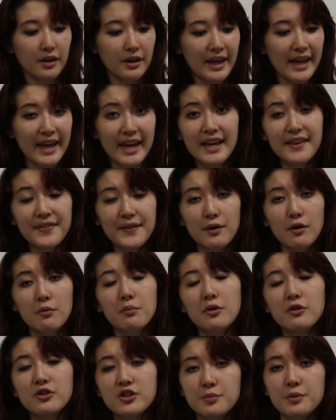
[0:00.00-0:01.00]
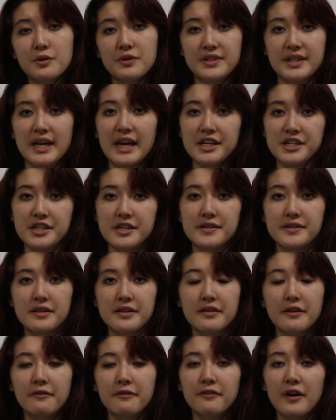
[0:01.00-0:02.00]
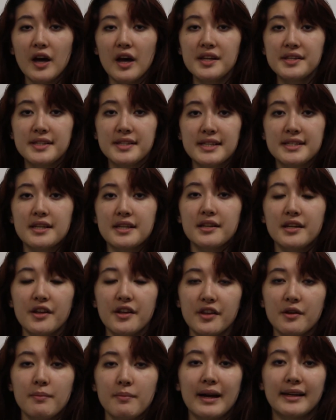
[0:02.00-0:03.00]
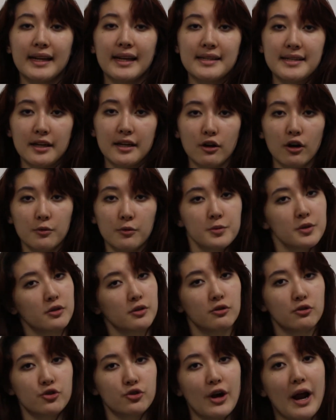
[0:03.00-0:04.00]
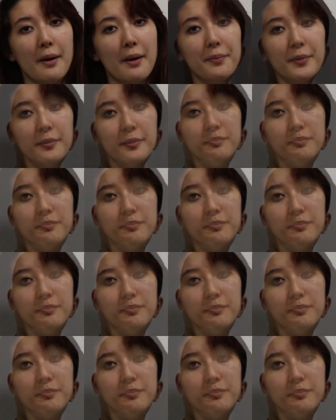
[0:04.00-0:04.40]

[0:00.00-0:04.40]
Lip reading: Here there are multiple stages. The first is another magnetic optical trap.